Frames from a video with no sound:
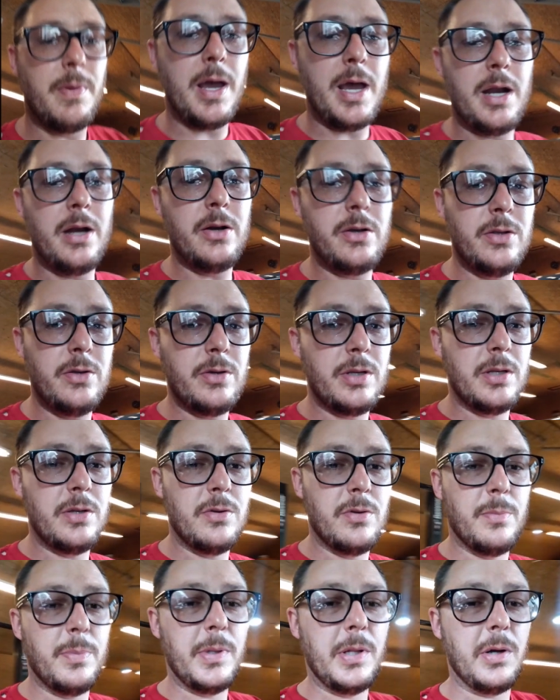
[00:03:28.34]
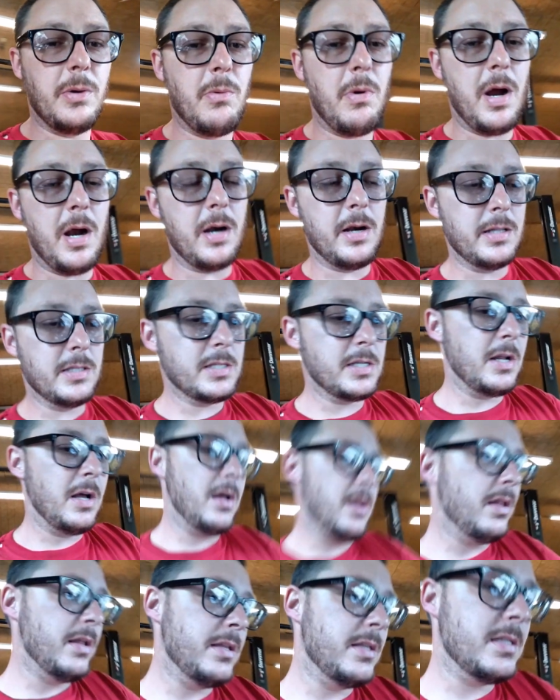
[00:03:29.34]
matter. You can do a plug wire
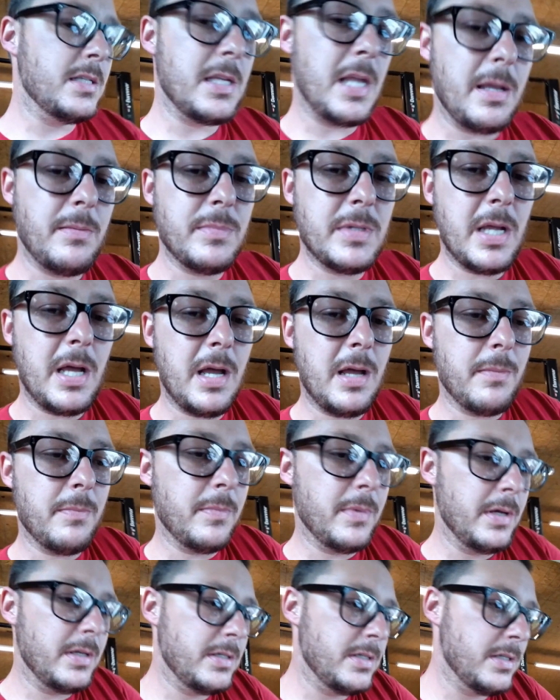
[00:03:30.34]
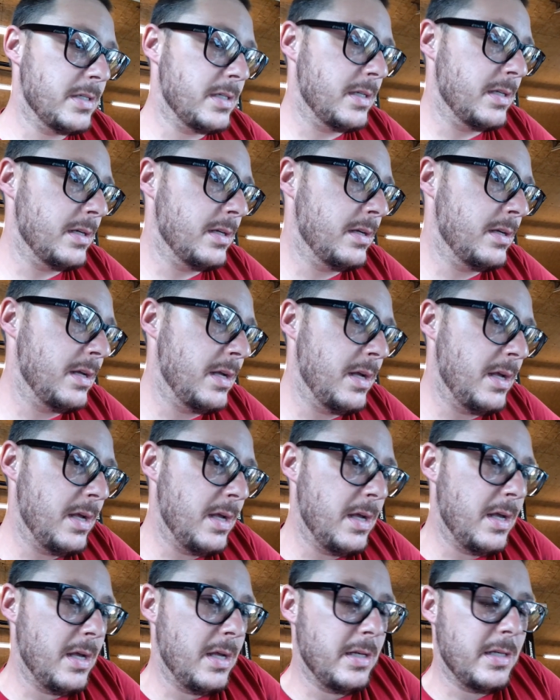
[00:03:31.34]
install at the same time, but just to
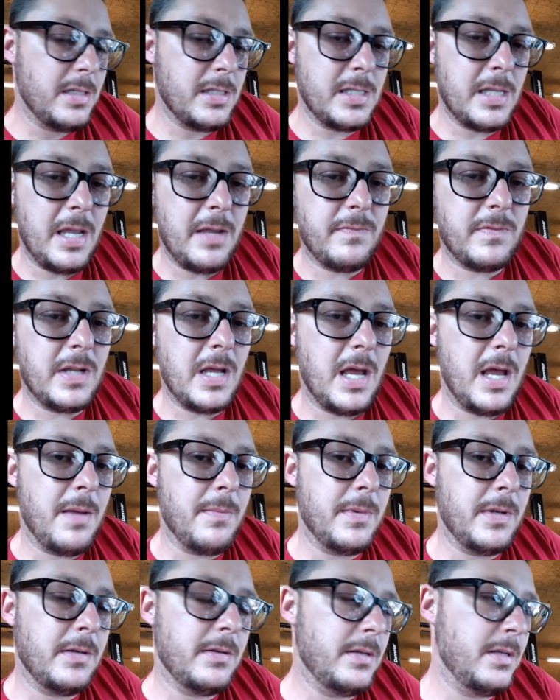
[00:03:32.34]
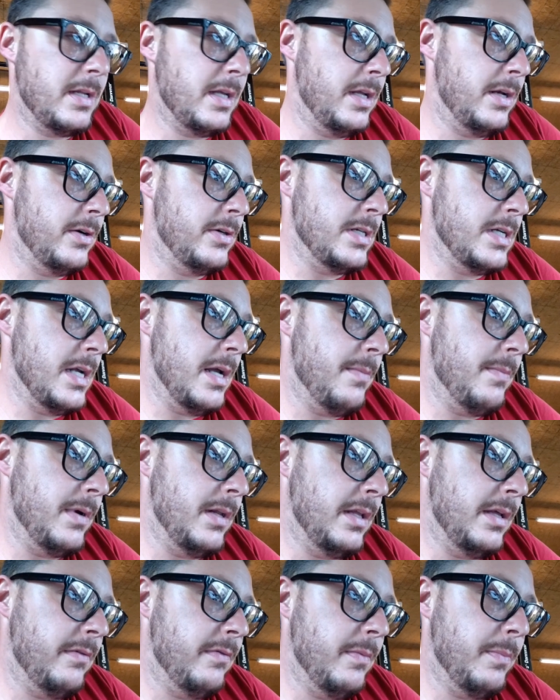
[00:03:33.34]
save time and energy, I'm going
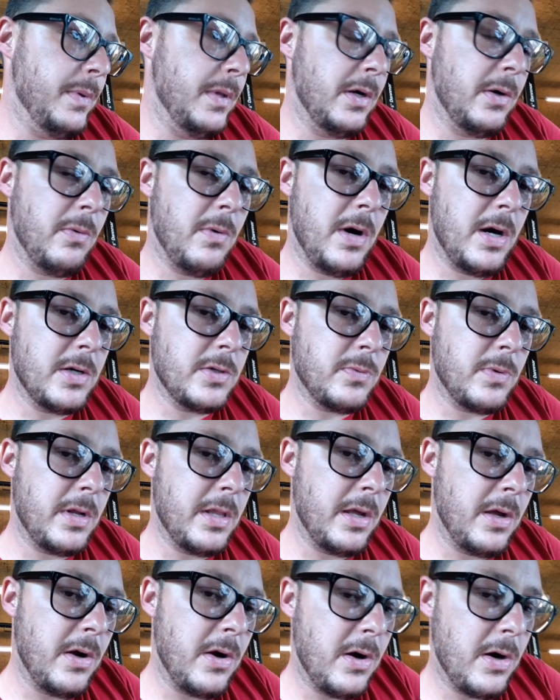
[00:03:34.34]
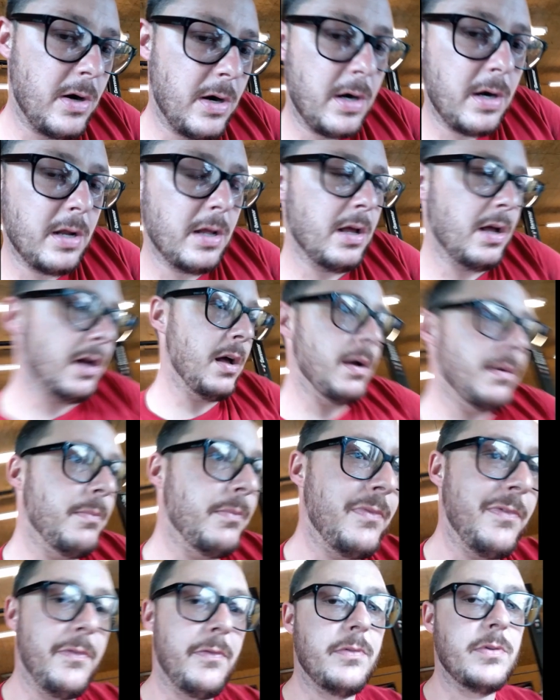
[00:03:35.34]
to leave the plug wires where they are.
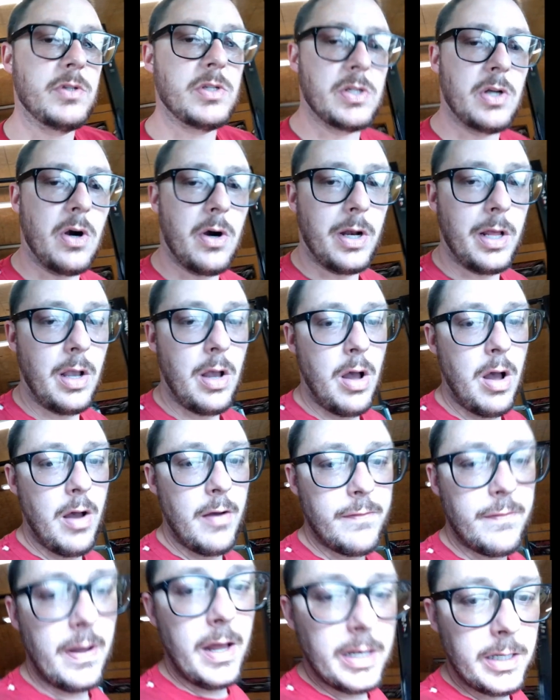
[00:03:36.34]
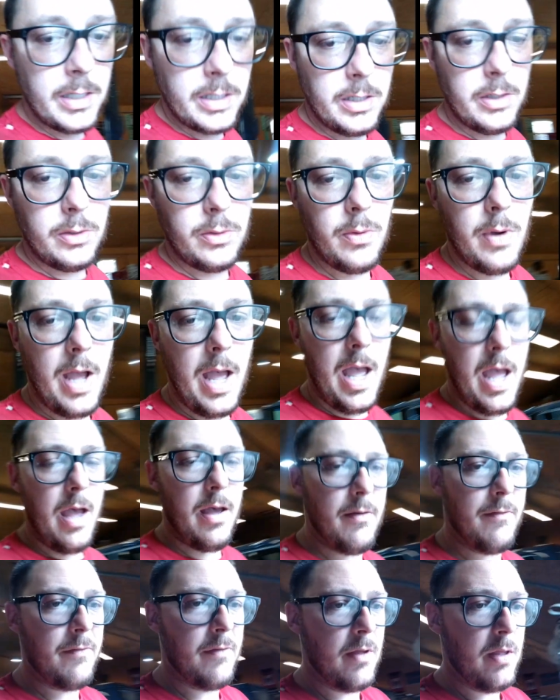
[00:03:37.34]
Starting off, I do
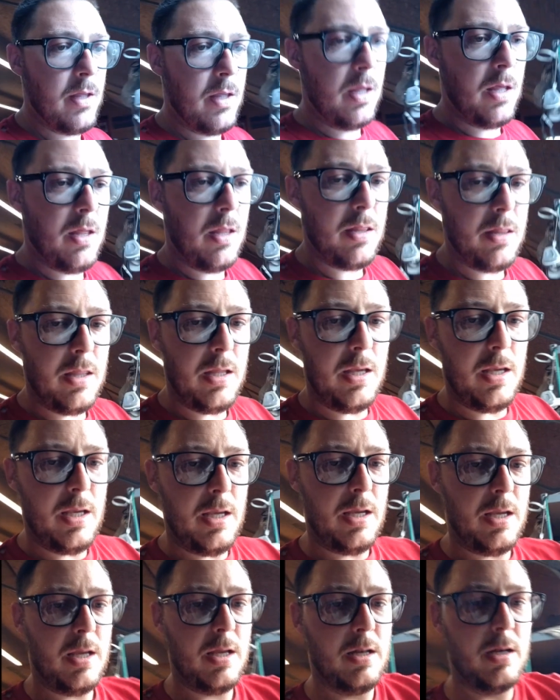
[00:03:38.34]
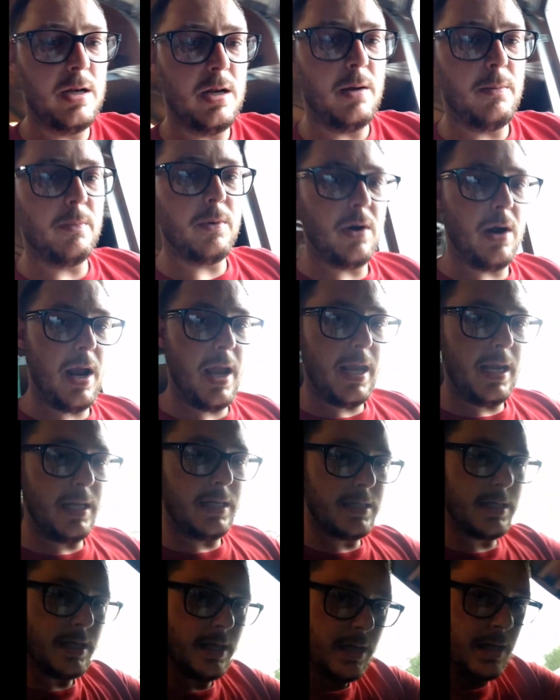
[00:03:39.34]
have the number
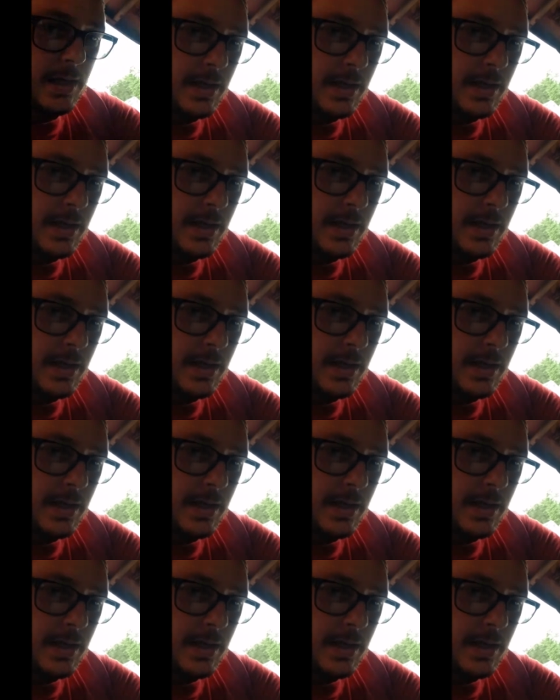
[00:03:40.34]
8